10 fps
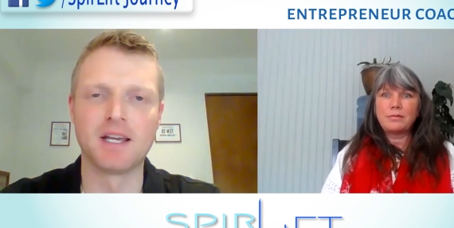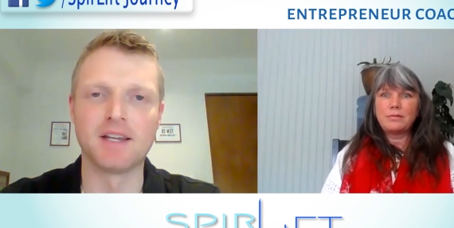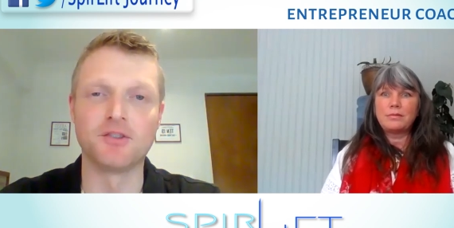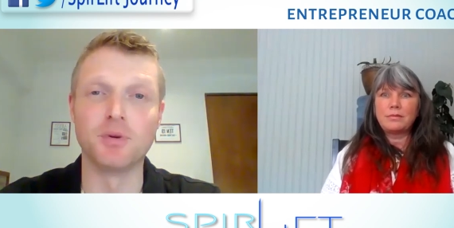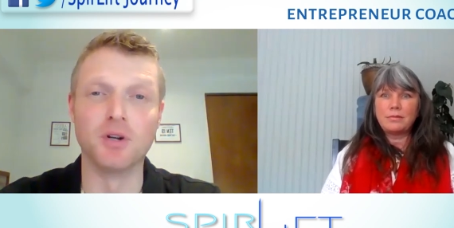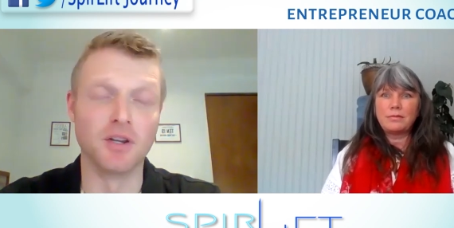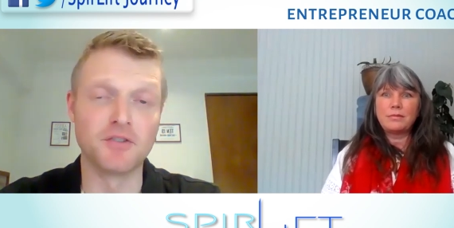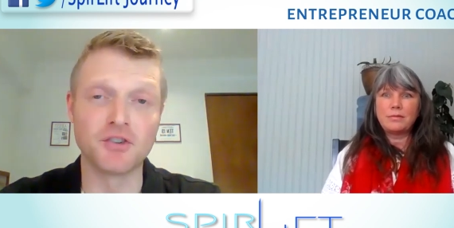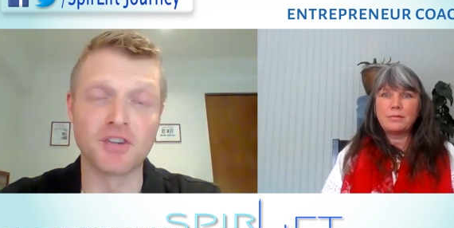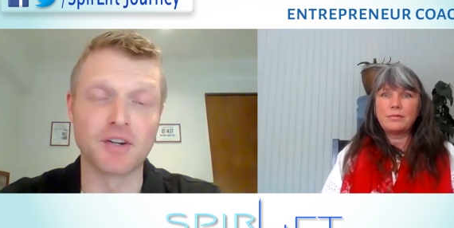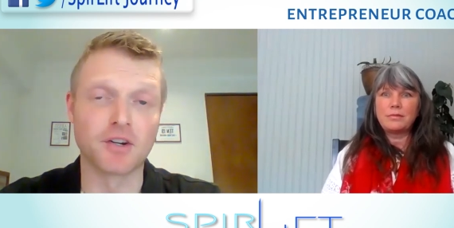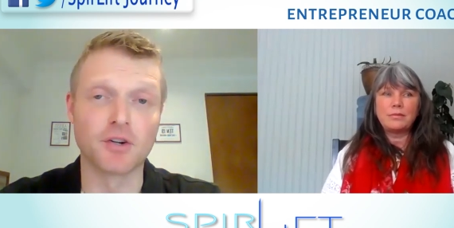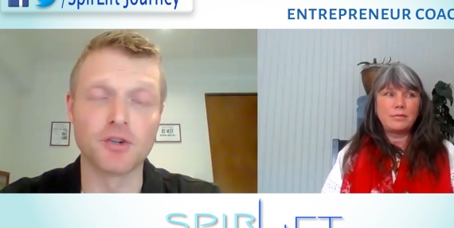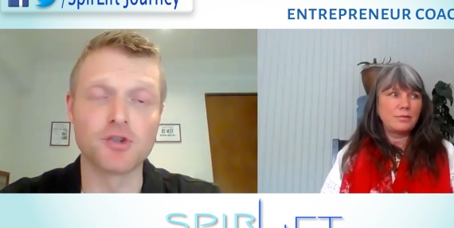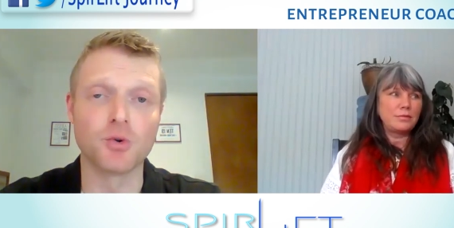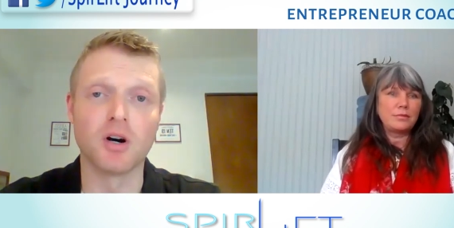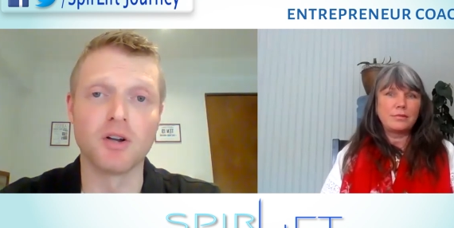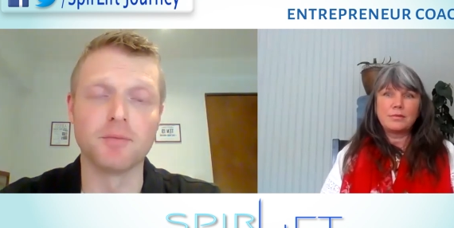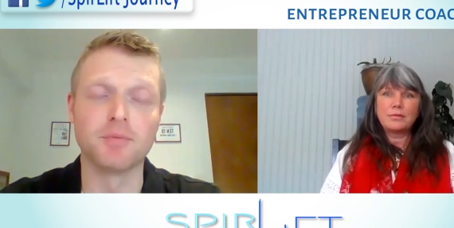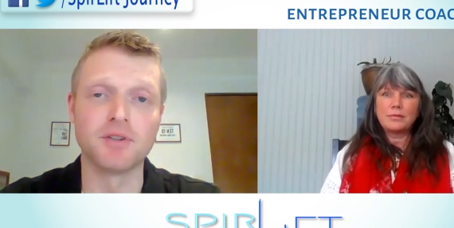Speaker 1: and spirit lifters, I encourage you
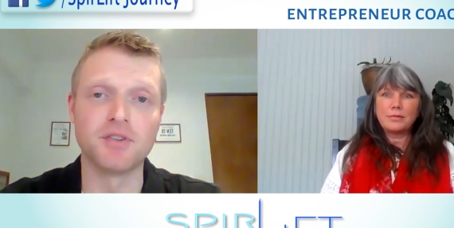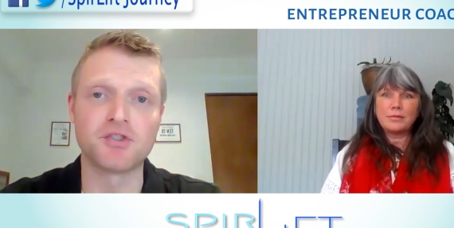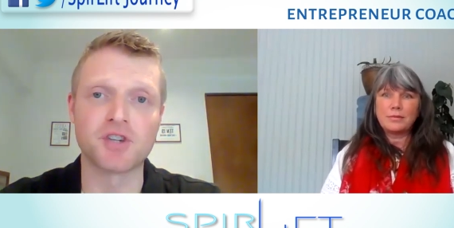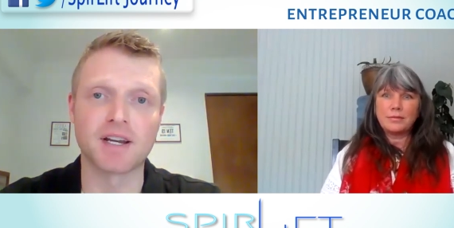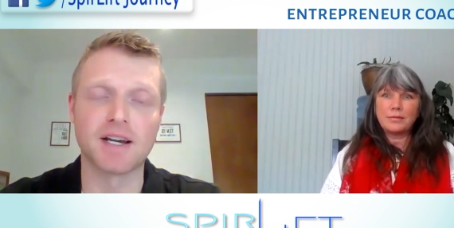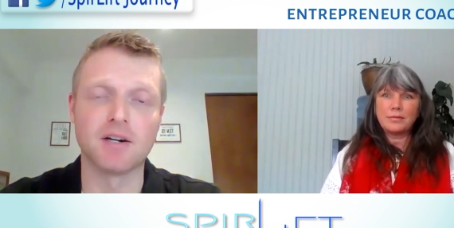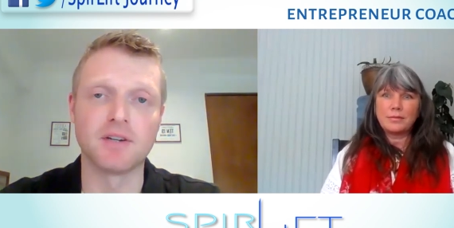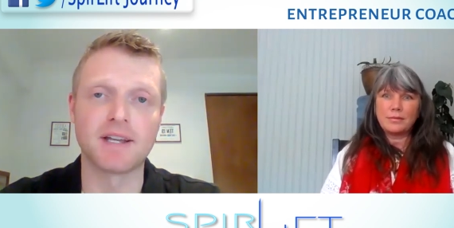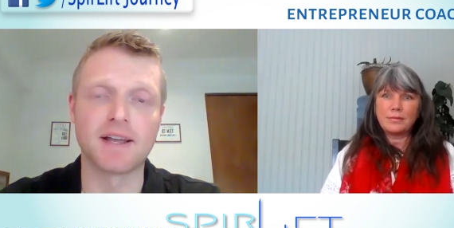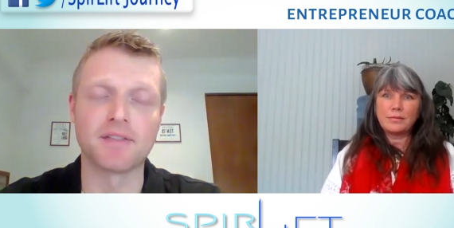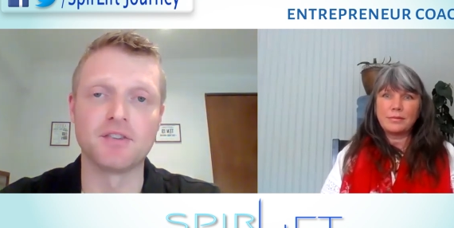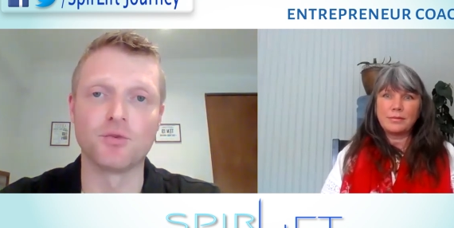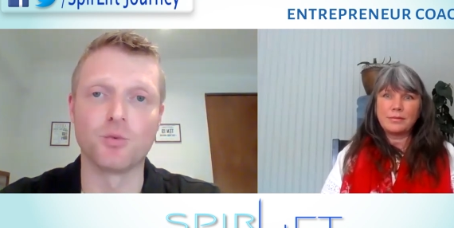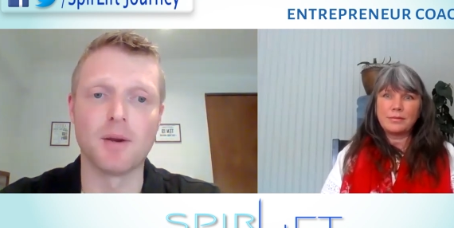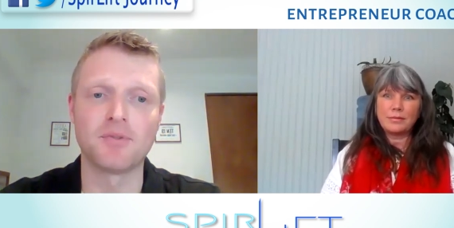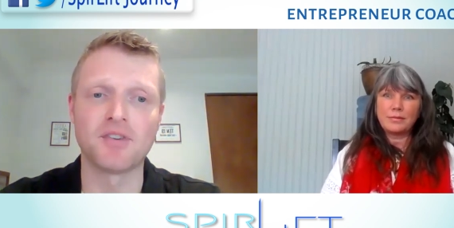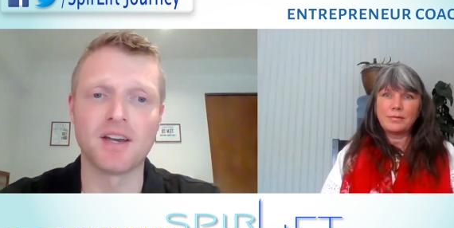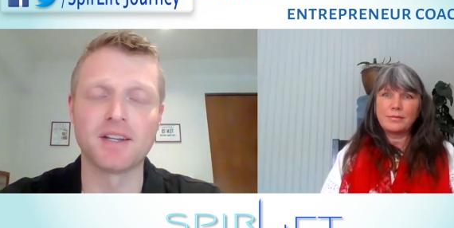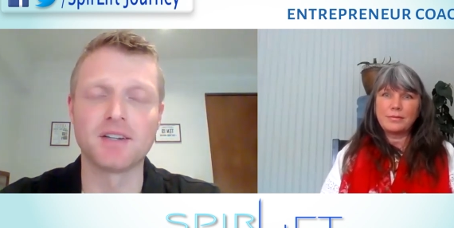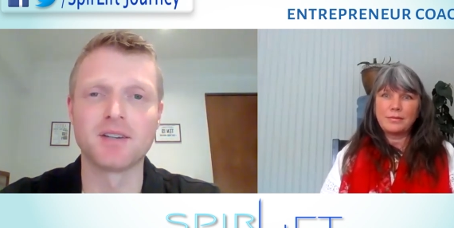all to please check out Kathleen's
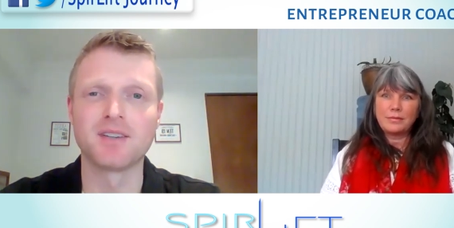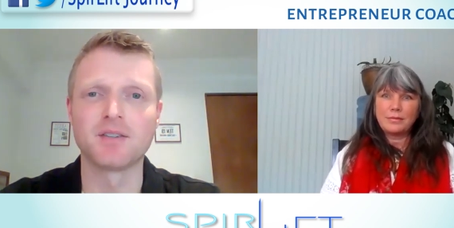website.